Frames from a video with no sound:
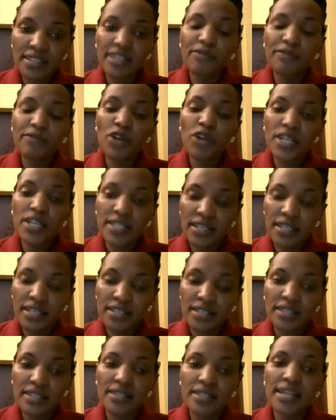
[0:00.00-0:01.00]
the
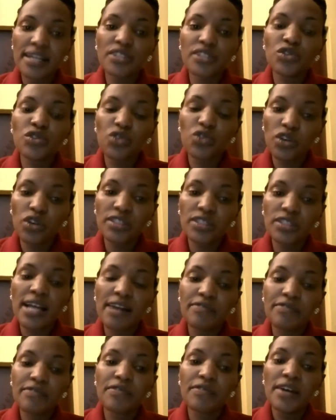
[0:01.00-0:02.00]
voices that do not
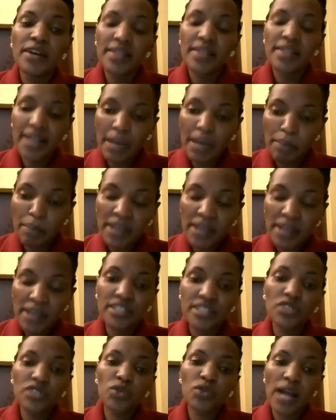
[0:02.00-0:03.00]
have the
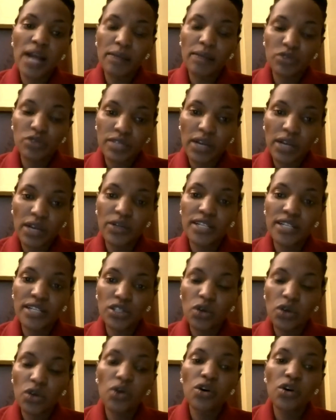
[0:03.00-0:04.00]
capacity to come to town and
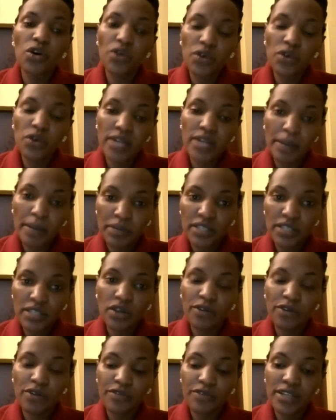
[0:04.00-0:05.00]
talk or hold a press
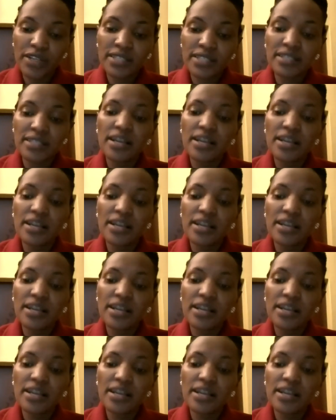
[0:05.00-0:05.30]
conference.